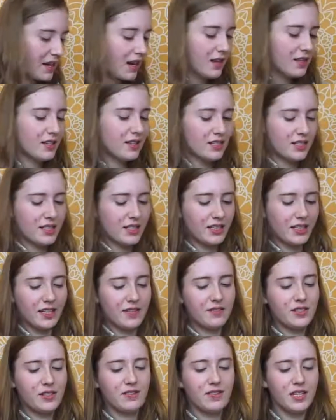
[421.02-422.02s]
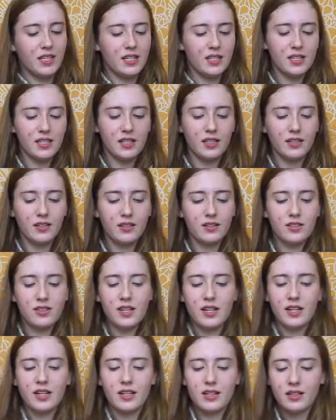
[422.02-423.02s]
On the sleeves of these, there's
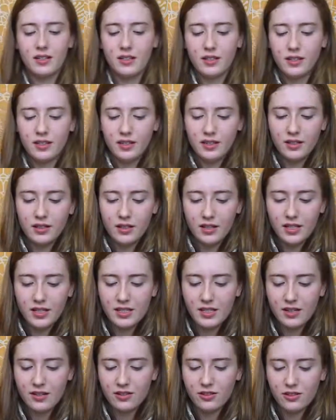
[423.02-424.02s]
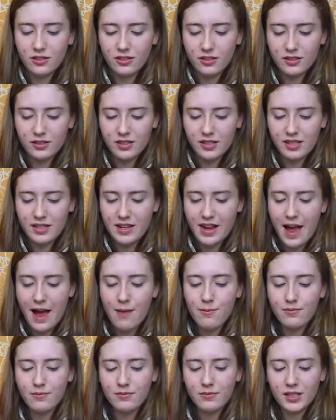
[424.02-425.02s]
like these little
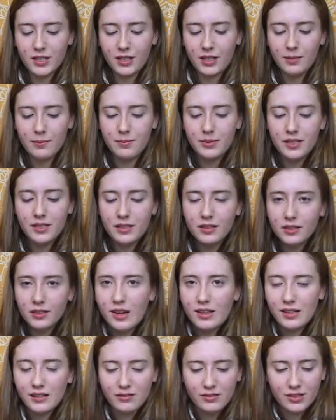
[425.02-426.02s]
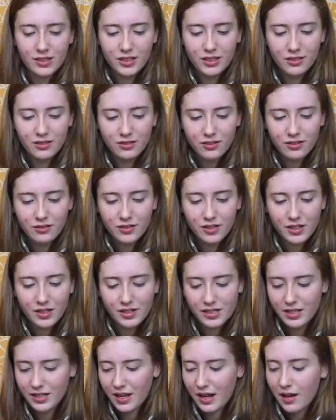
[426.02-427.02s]
snap clips. I really don't know if you can
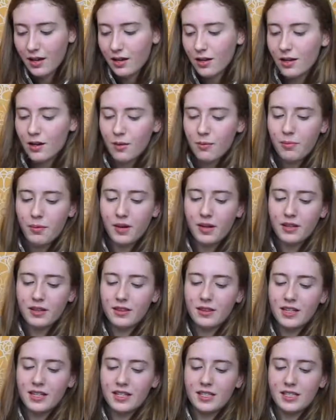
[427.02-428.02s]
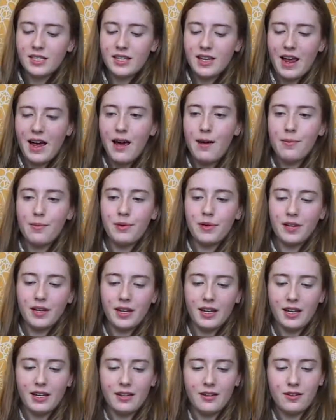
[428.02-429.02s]
see that, but they snap
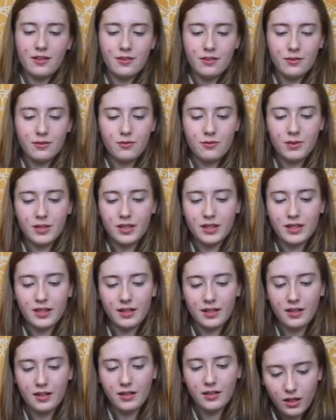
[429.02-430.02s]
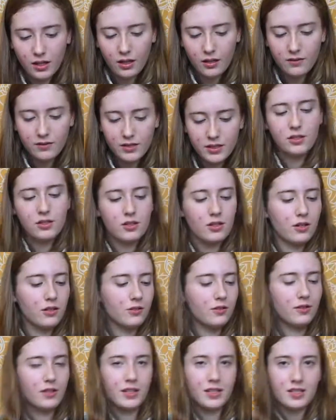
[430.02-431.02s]
in with the gloves,
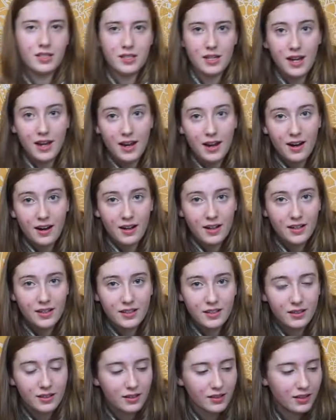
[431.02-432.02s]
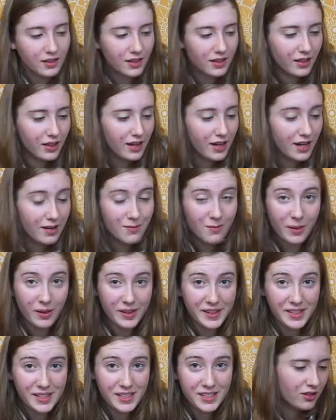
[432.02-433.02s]
so they stay on and like in
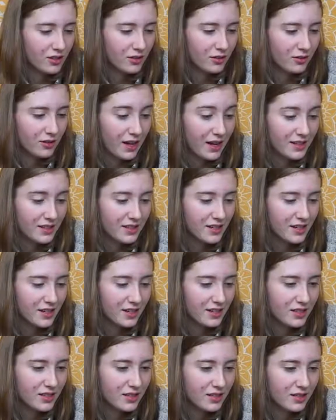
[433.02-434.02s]
place, so that's nice.